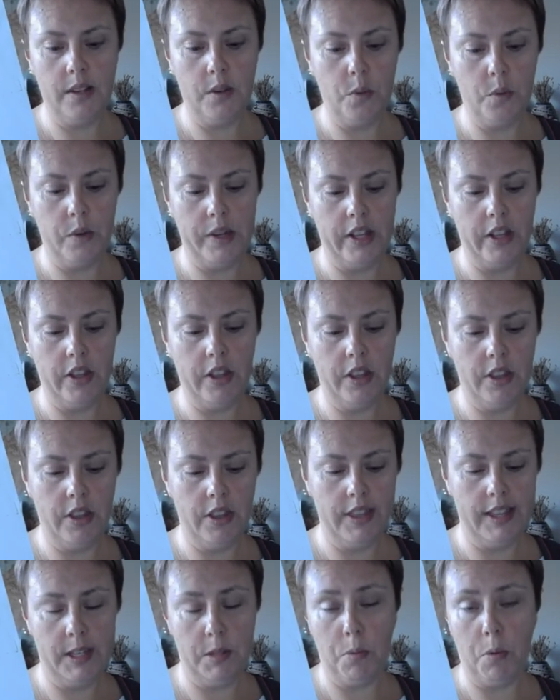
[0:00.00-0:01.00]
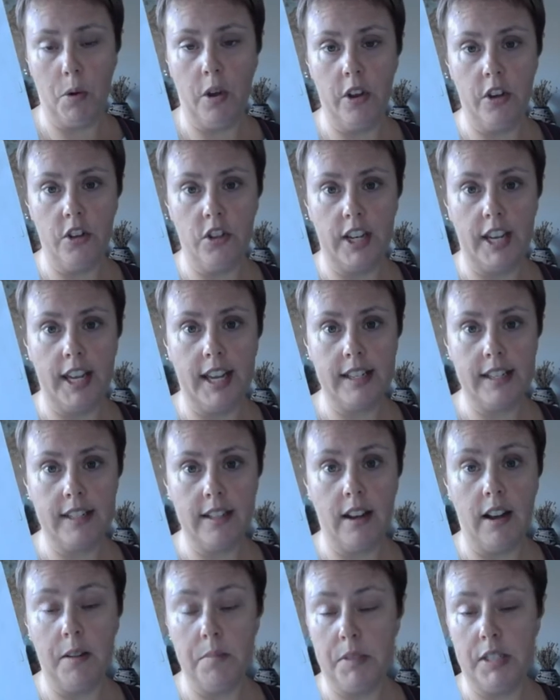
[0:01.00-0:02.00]
um, especially for the
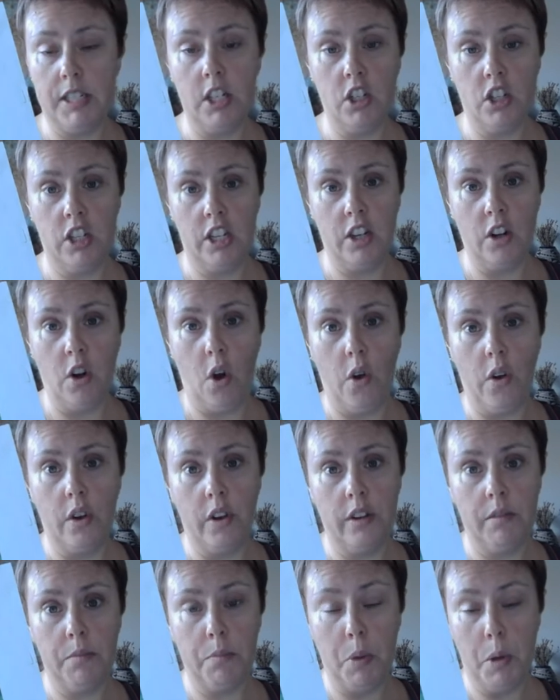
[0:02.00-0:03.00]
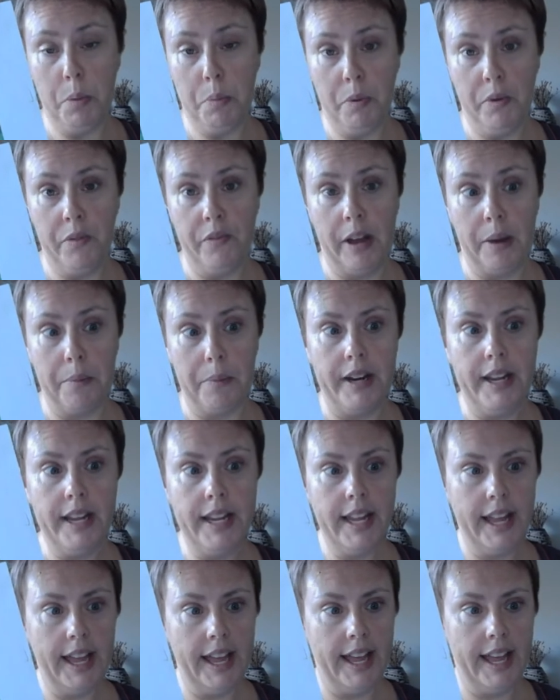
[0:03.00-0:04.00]
center of the flower you'll see that it's
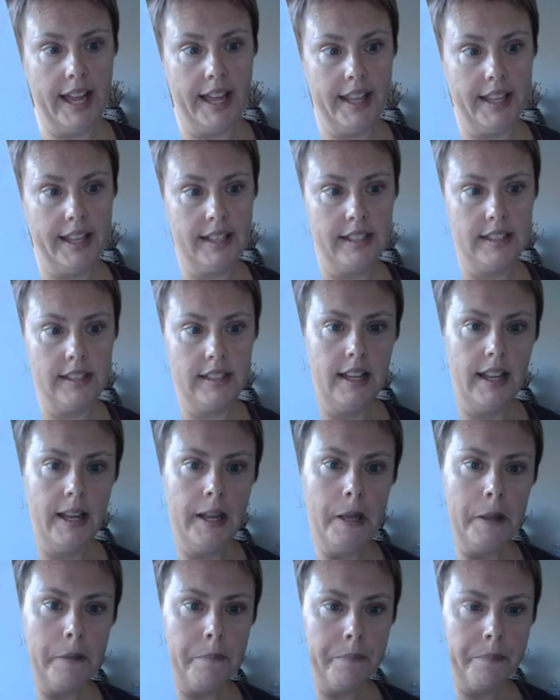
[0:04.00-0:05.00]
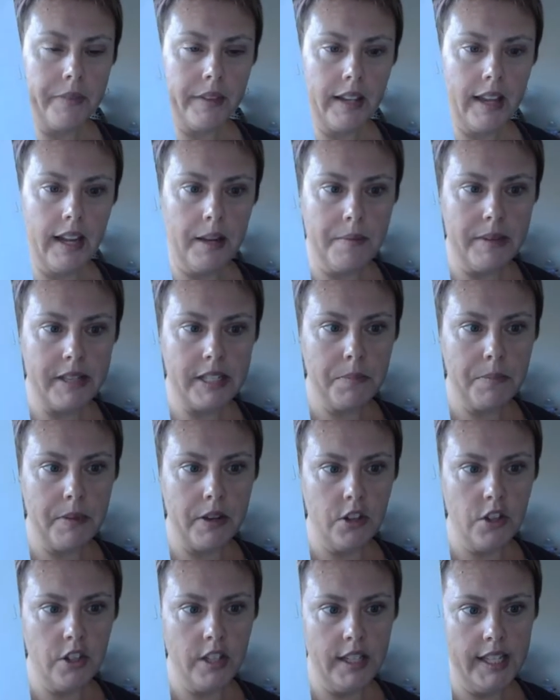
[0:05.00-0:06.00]
got some some purple colors in
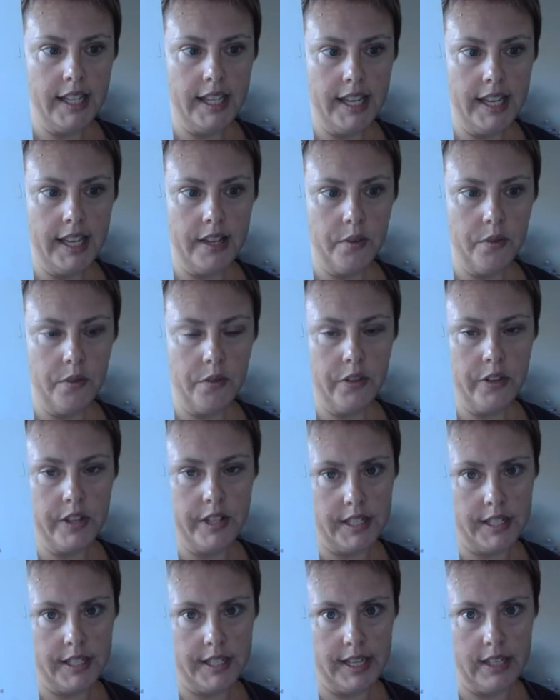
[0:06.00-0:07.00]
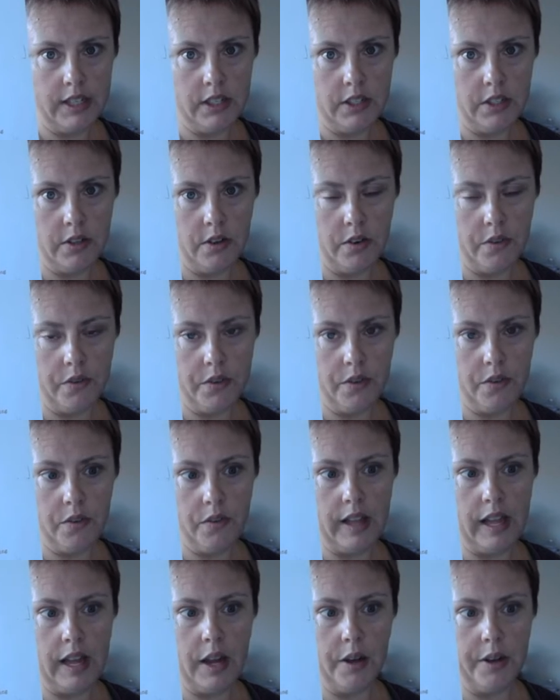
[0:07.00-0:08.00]
it and
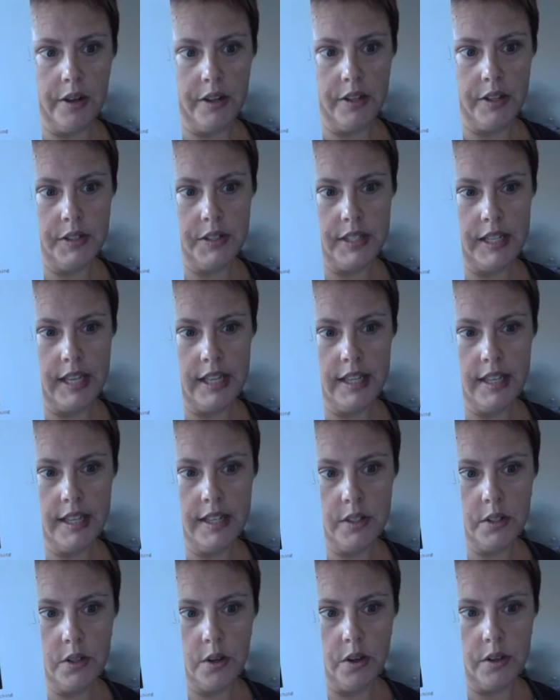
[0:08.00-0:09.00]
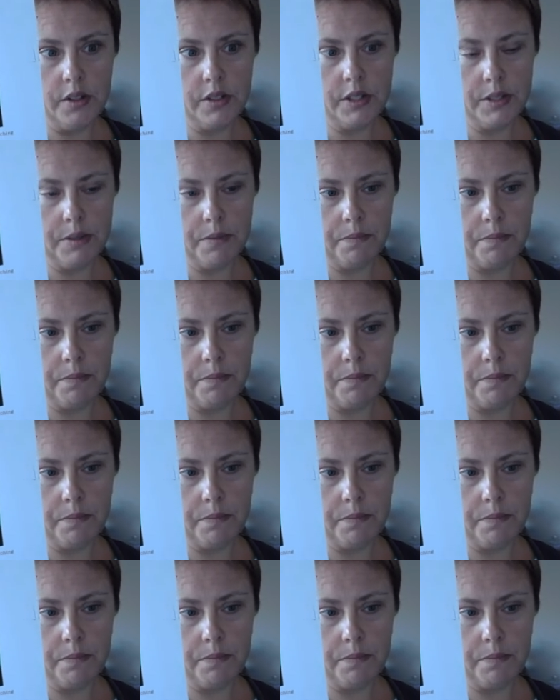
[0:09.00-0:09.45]
with dewdrop daisy